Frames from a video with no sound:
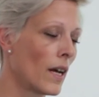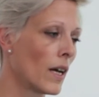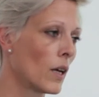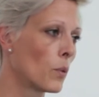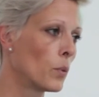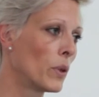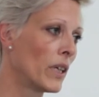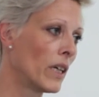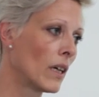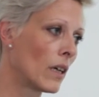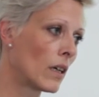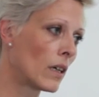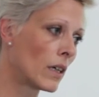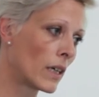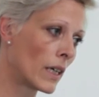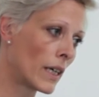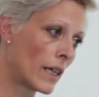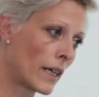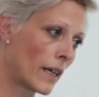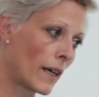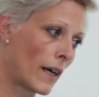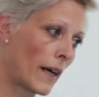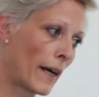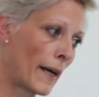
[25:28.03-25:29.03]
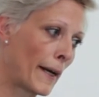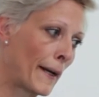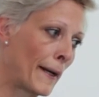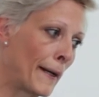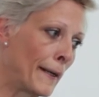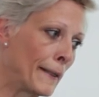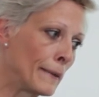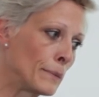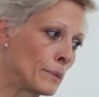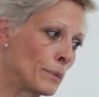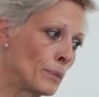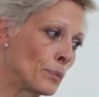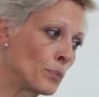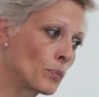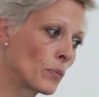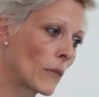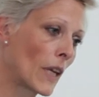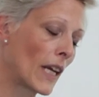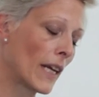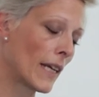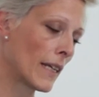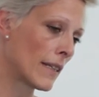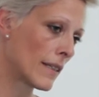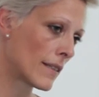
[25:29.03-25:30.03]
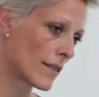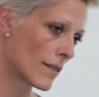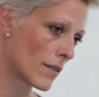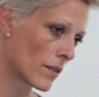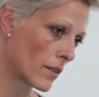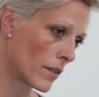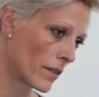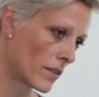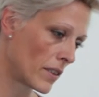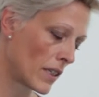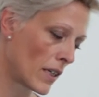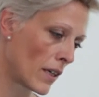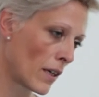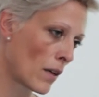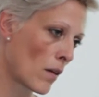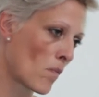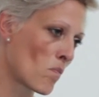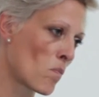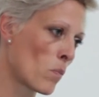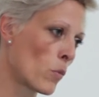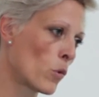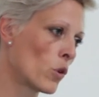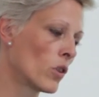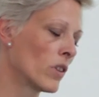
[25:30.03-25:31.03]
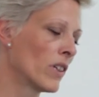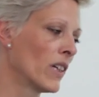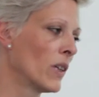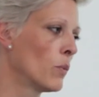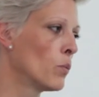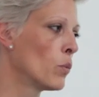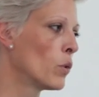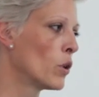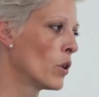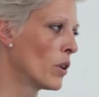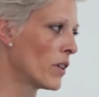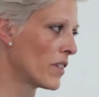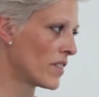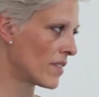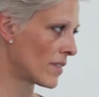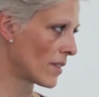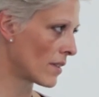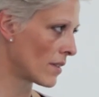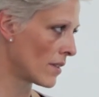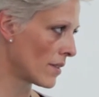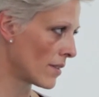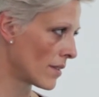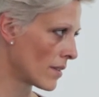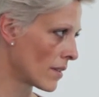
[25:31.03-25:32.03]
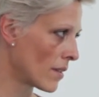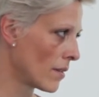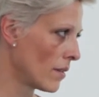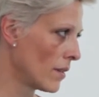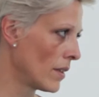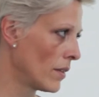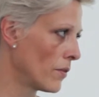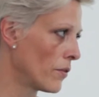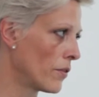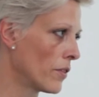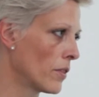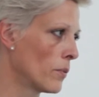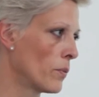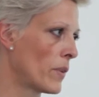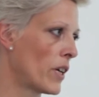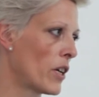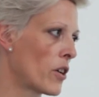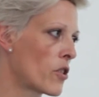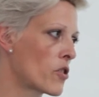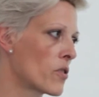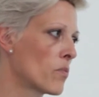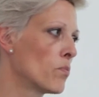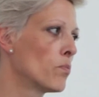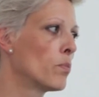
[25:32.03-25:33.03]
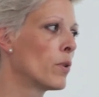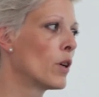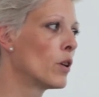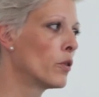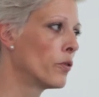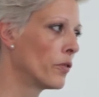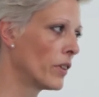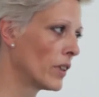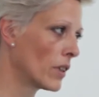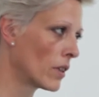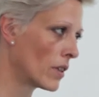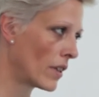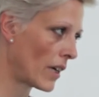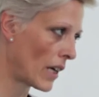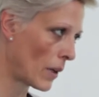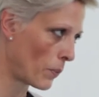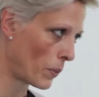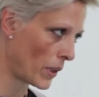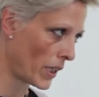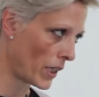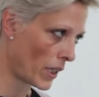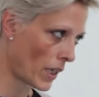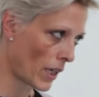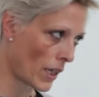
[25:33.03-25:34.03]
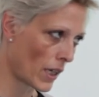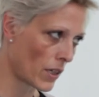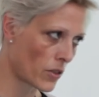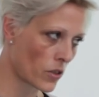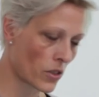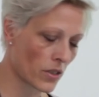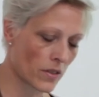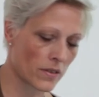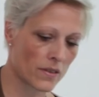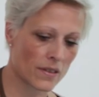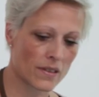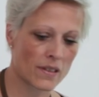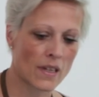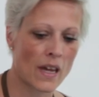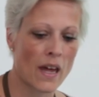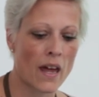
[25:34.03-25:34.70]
We are inserting more and more statistical information both in our applications